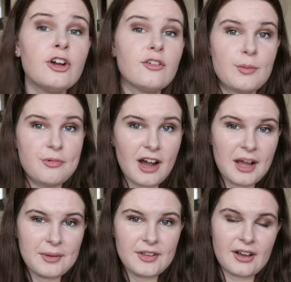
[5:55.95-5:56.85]
For
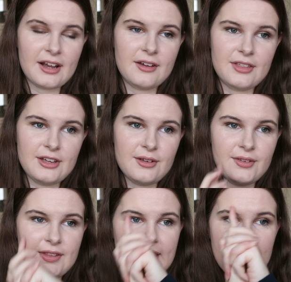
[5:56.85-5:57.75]
primers, I either use
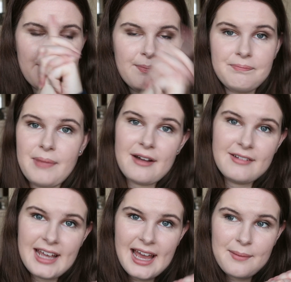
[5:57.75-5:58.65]
the
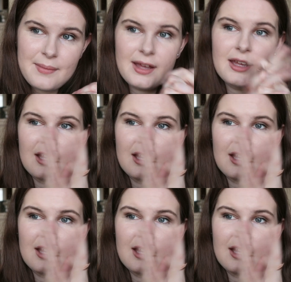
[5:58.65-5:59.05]
Barry M